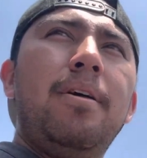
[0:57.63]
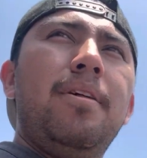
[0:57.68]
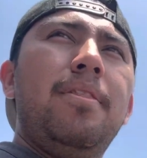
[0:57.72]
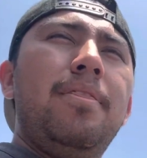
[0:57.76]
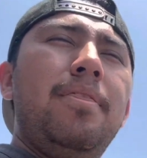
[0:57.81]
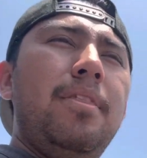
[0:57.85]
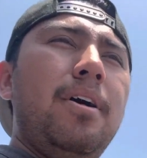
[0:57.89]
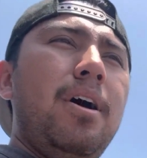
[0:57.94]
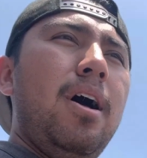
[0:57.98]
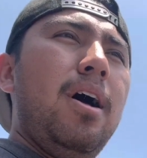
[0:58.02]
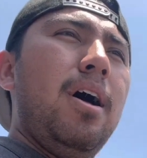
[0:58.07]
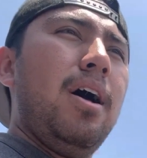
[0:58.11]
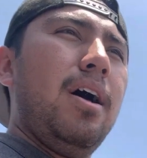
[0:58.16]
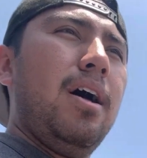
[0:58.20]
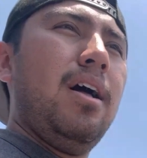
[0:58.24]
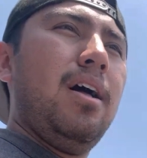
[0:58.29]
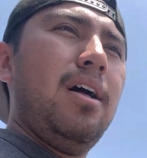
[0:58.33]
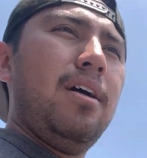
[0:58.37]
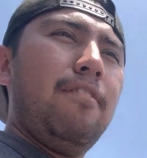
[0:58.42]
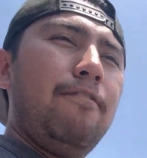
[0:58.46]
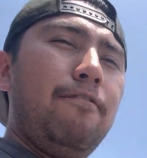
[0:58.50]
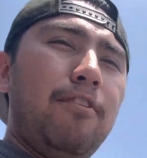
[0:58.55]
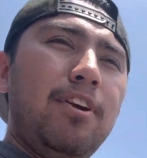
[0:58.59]

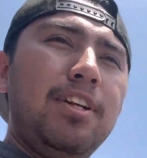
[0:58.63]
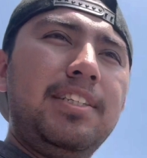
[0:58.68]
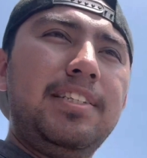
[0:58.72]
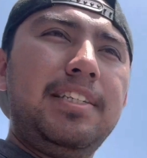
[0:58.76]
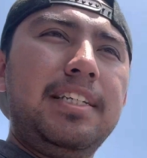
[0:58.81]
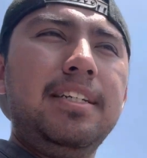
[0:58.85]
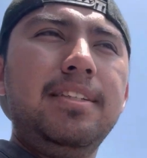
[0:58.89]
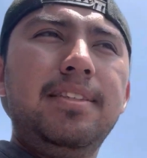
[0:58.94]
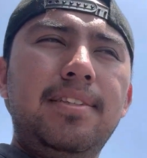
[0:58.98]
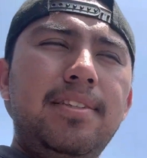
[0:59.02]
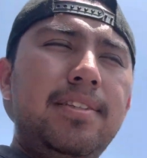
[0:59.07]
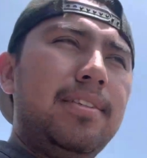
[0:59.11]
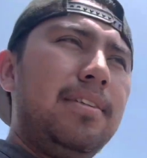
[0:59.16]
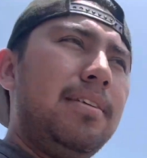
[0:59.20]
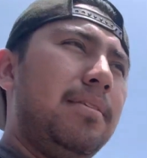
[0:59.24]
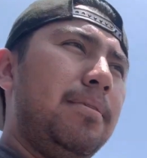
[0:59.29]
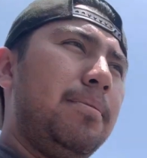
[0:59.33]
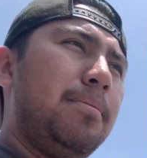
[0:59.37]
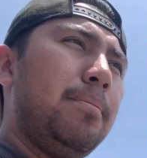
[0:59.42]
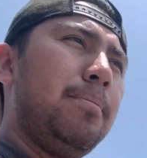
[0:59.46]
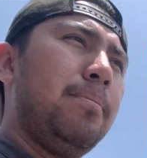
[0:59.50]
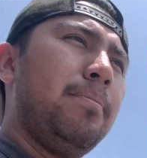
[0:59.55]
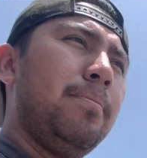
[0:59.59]
the front seats,
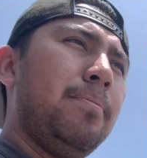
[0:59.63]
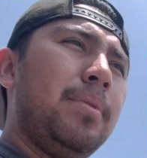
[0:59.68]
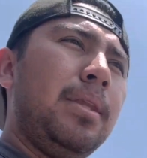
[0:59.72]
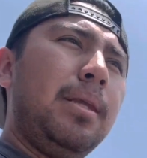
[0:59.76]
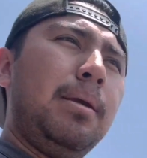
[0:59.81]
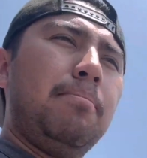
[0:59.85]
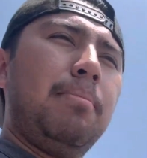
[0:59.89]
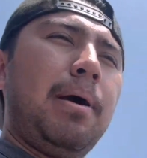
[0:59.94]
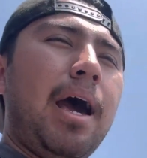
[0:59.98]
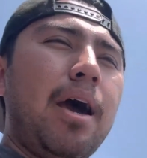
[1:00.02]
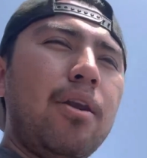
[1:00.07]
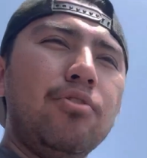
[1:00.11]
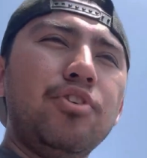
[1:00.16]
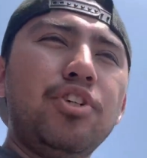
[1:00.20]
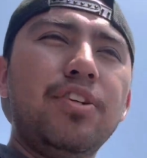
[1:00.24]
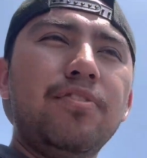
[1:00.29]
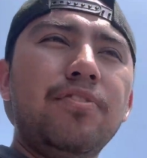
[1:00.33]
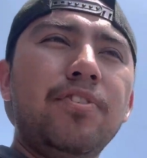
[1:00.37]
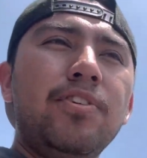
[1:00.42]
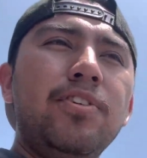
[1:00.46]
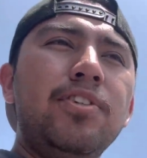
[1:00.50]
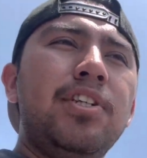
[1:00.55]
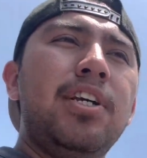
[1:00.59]
paddle
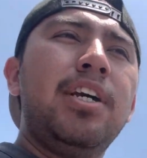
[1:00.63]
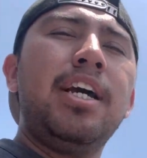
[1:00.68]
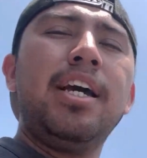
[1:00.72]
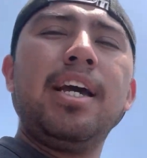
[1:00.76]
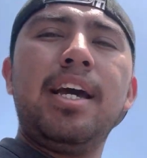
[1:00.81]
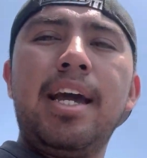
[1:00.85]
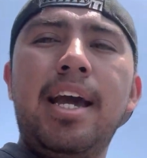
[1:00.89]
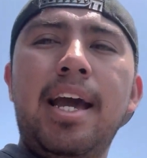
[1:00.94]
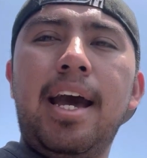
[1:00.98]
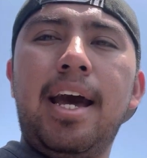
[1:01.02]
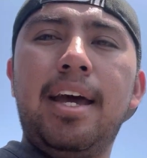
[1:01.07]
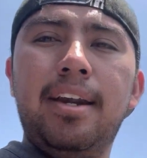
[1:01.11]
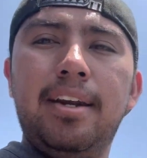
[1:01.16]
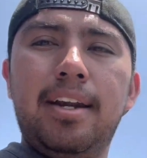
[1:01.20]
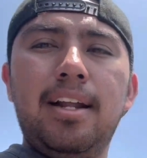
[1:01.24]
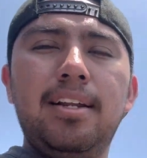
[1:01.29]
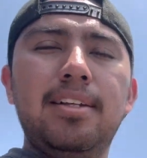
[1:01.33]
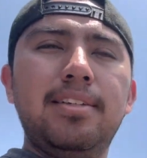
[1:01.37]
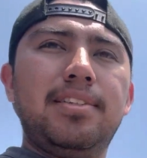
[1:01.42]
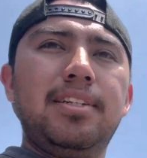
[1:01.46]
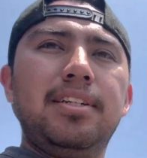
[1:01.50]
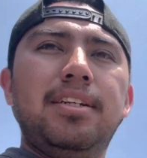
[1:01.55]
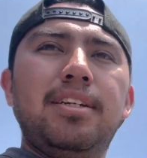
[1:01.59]
shifters, and an
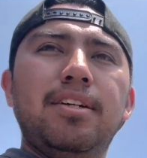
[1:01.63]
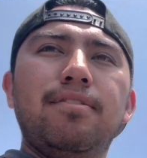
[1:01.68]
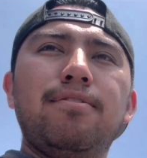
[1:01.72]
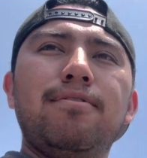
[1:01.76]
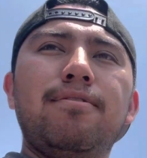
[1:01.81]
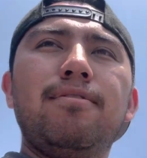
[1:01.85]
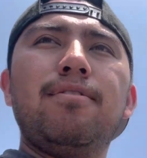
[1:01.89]
LSD diff.